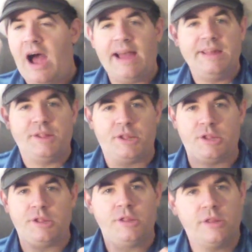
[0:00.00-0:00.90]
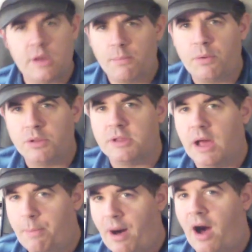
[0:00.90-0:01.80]
I stumbled
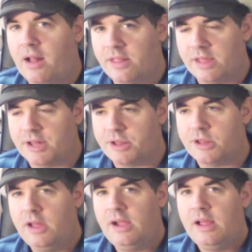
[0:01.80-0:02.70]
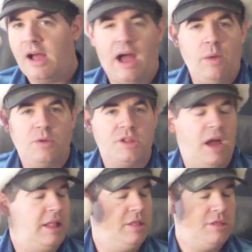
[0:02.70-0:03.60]
upon this. I was
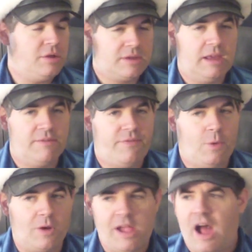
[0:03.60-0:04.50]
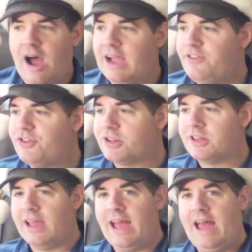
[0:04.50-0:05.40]
not looking for it. I
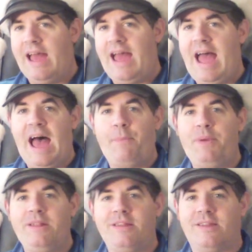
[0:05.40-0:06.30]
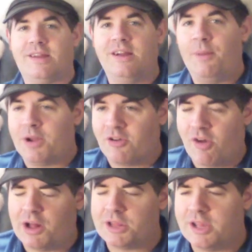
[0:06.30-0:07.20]
just happened to come
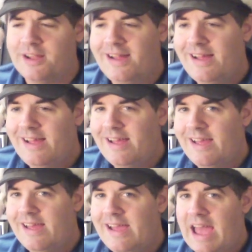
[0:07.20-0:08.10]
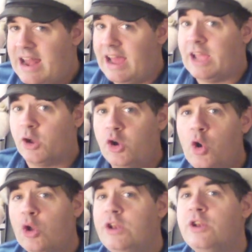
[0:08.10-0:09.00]
across it, and I
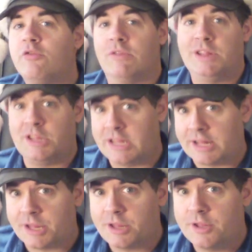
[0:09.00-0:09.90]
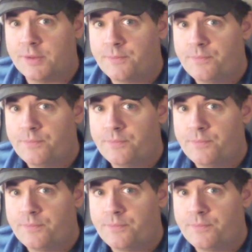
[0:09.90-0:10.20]
couldn't resist.